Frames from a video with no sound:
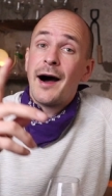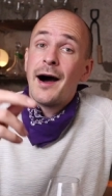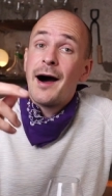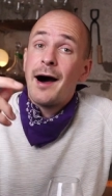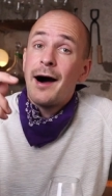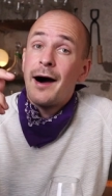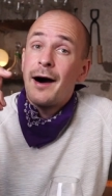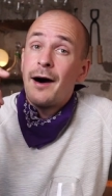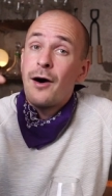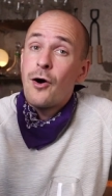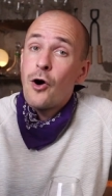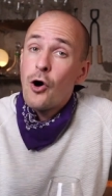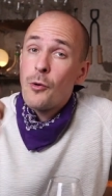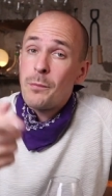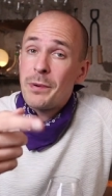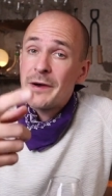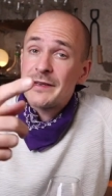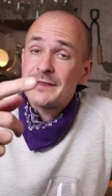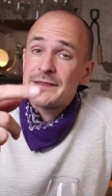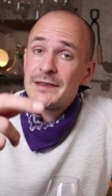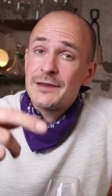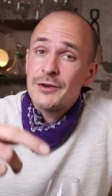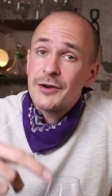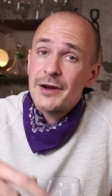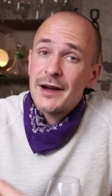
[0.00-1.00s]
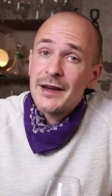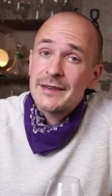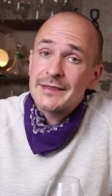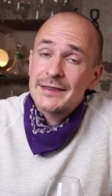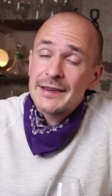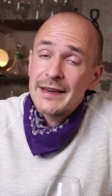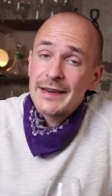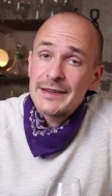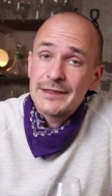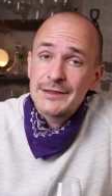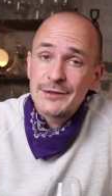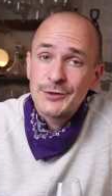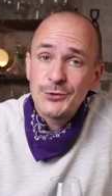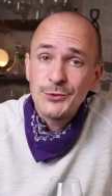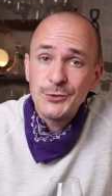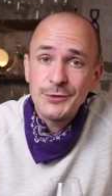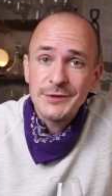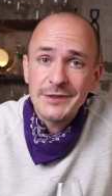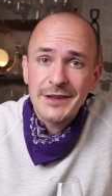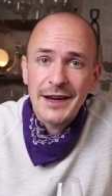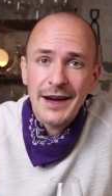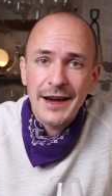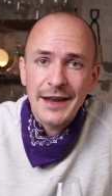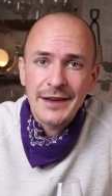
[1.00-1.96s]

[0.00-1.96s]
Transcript: I uh, hope I see you guys again soon.